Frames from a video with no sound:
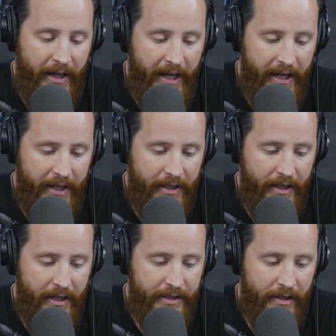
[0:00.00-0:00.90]
by
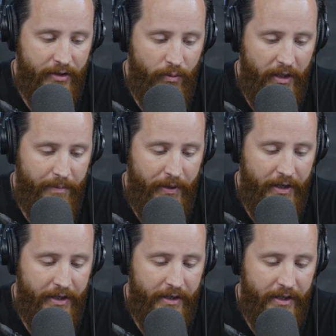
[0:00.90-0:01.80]
uh, Dr. Willie
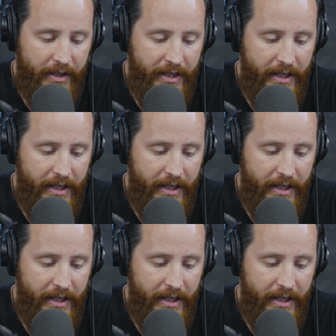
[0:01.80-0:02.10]
Parker.